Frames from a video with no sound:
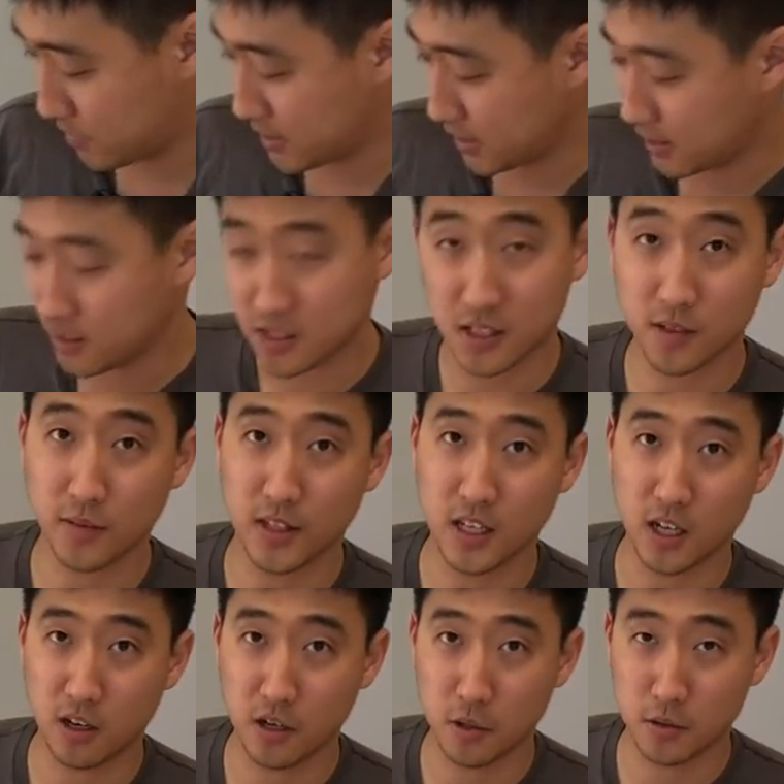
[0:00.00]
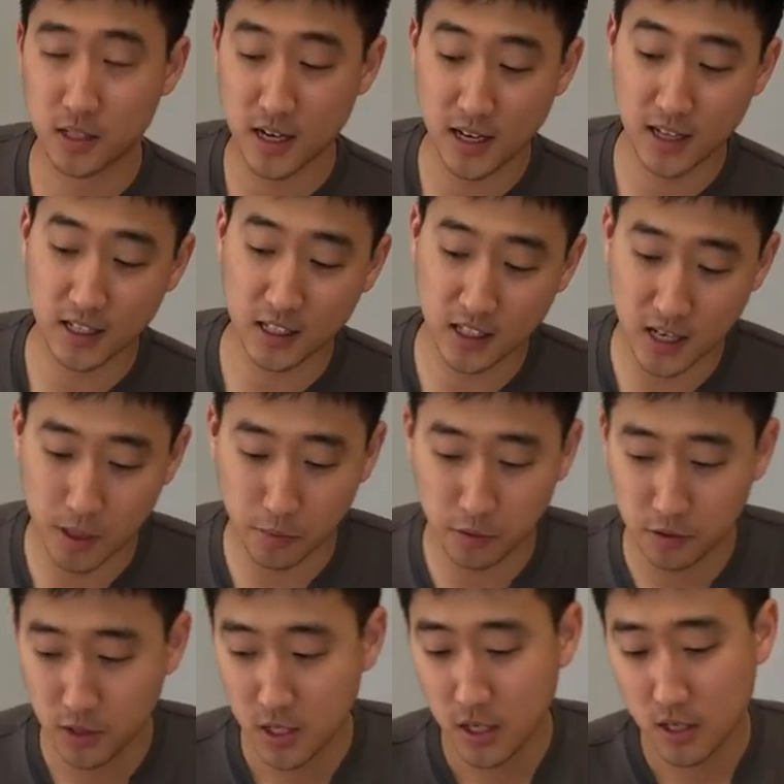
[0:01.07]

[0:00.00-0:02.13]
thickness of the Audio-Technica cable.